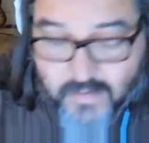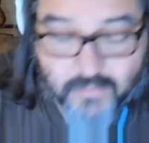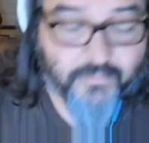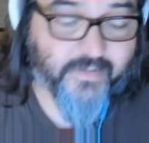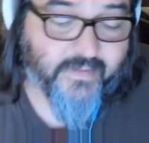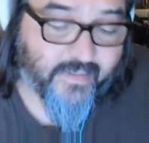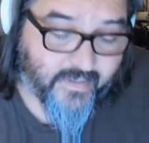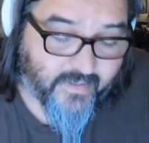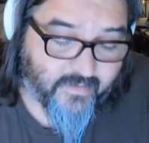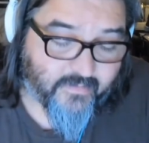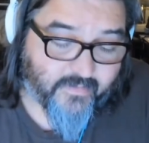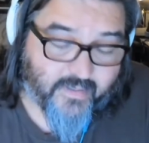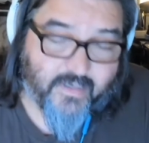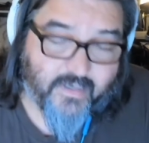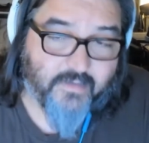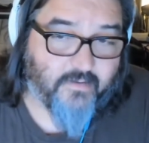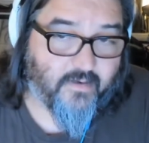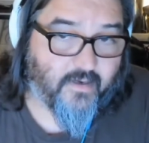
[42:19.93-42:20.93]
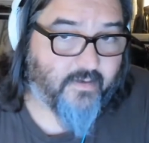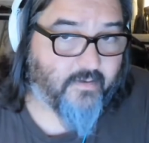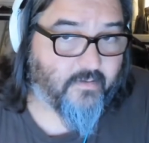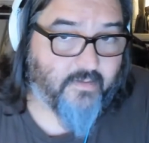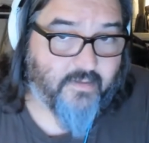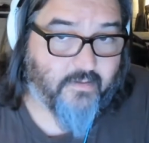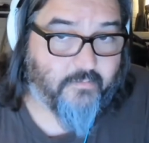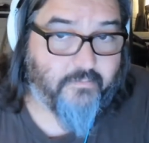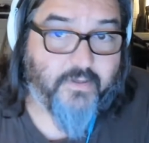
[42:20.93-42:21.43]
but they had gotten
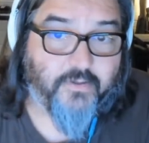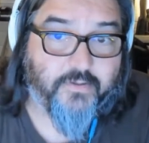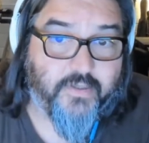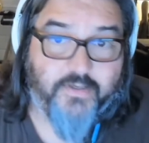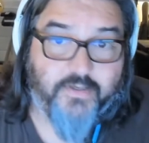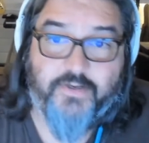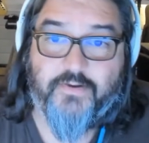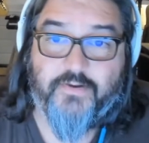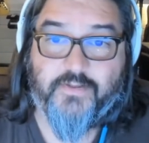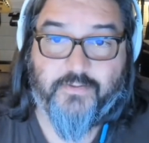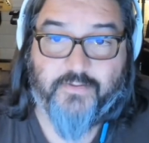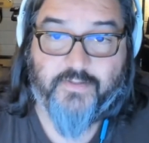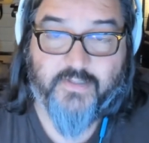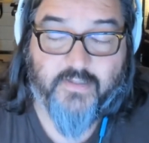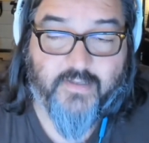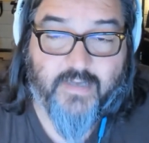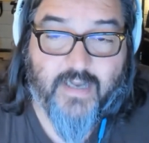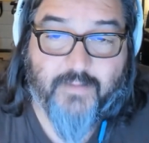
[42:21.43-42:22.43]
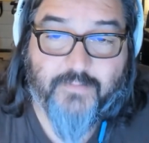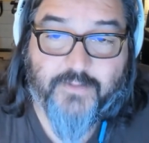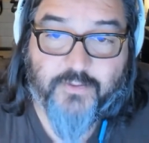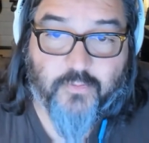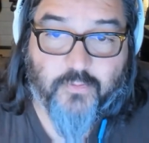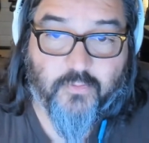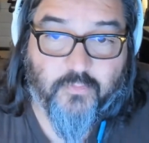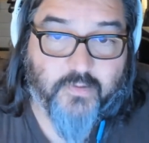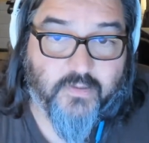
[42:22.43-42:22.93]
like 1 million users in the App
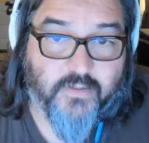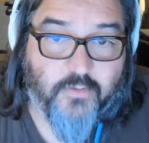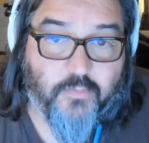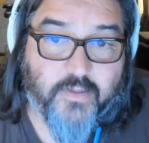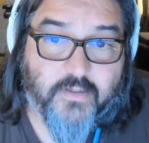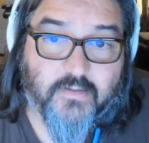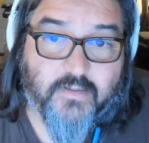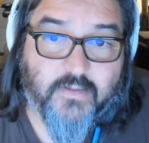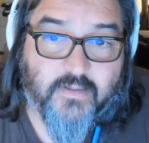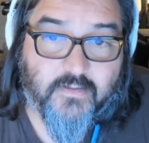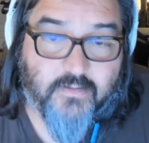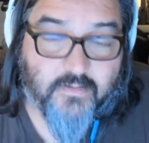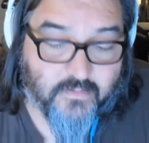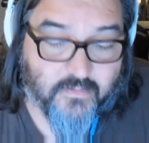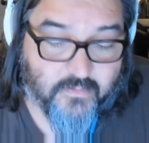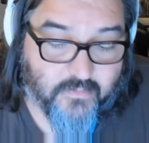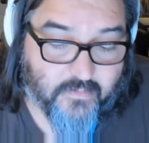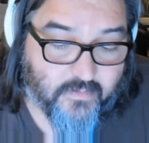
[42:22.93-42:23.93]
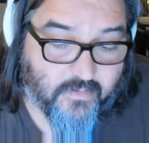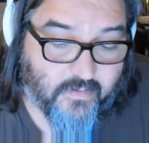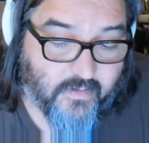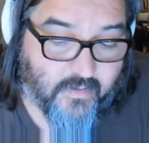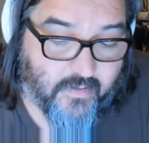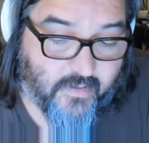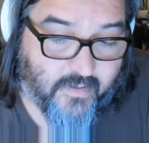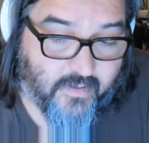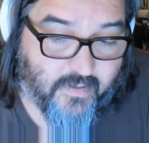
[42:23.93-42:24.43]
Store really quickly.
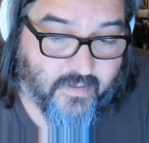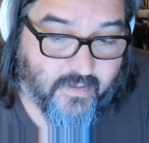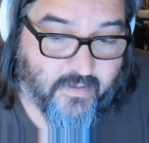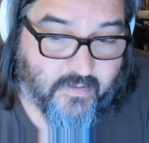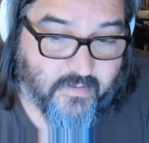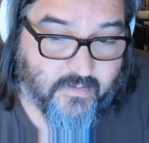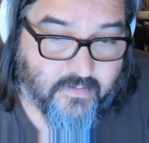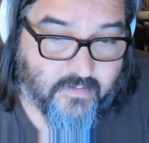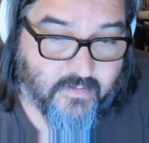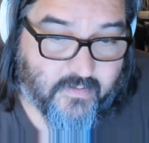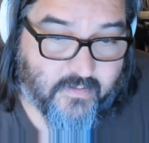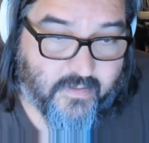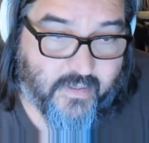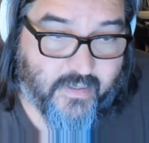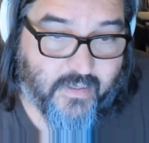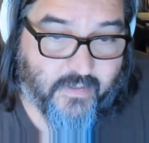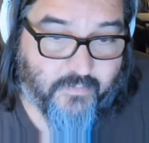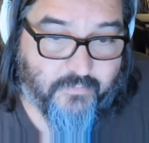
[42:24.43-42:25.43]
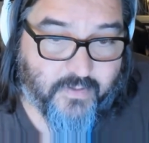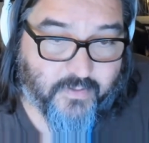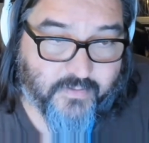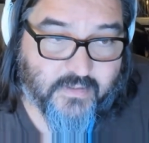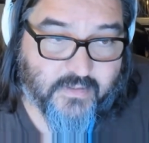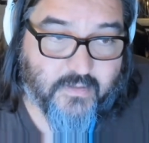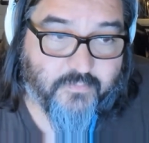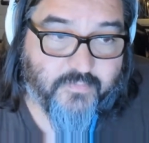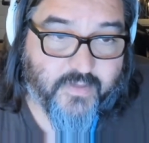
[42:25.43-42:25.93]
And they had built
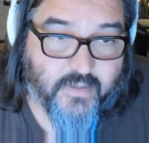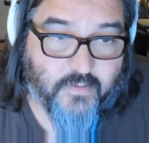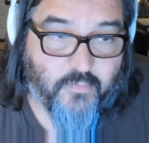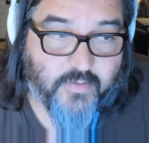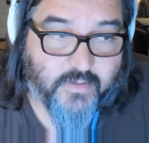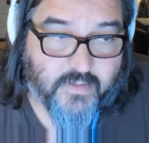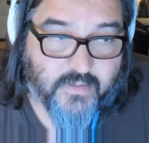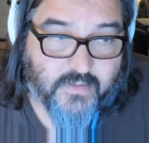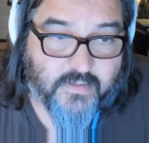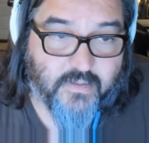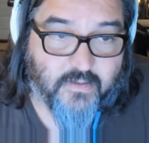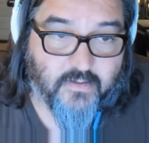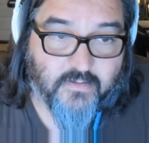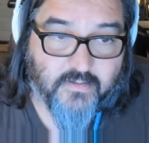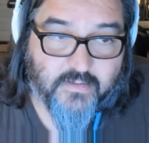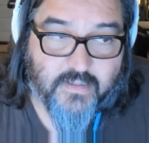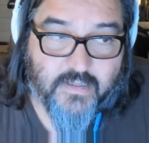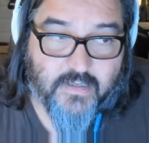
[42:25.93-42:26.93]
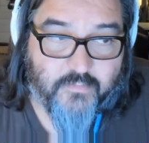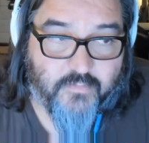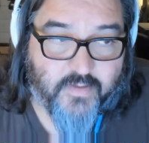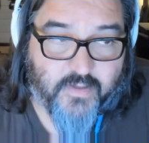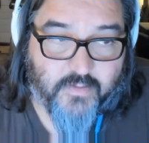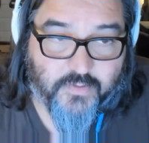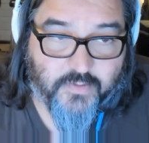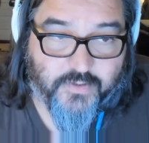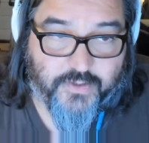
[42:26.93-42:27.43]
something with this young team
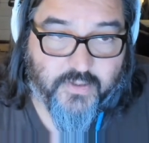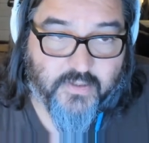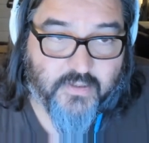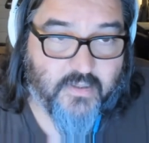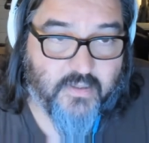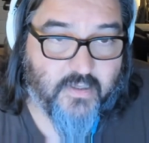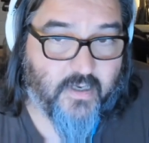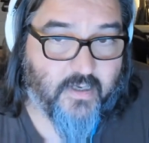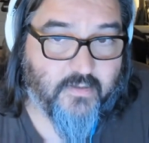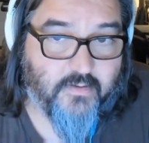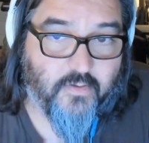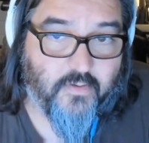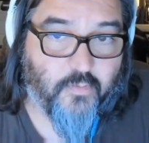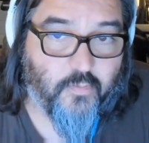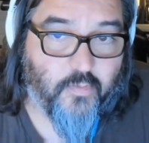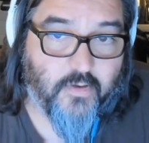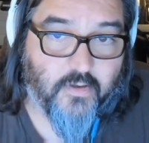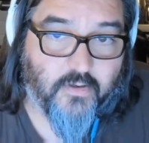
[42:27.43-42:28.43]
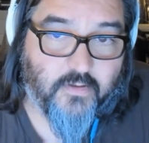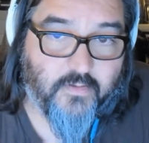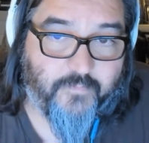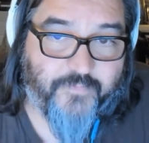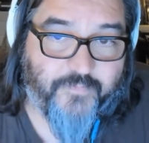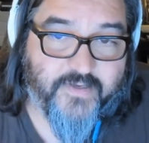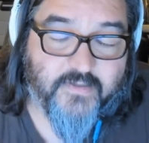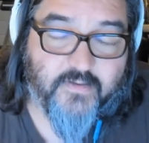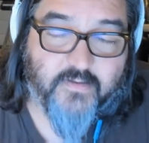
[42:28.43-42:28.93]
that was just not going to work.
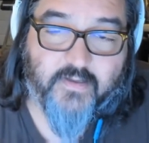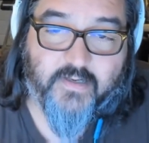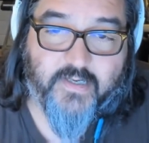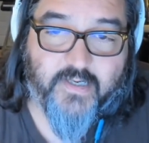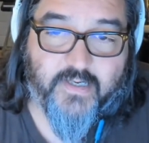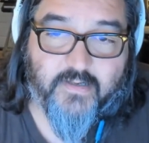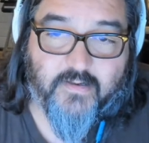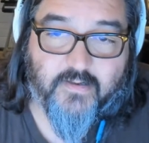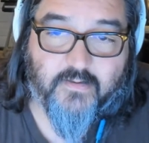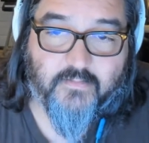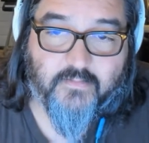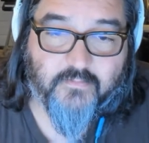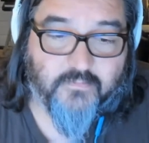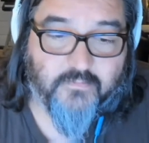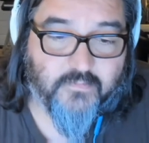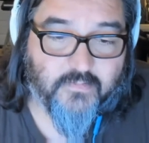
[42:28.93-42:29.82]
So they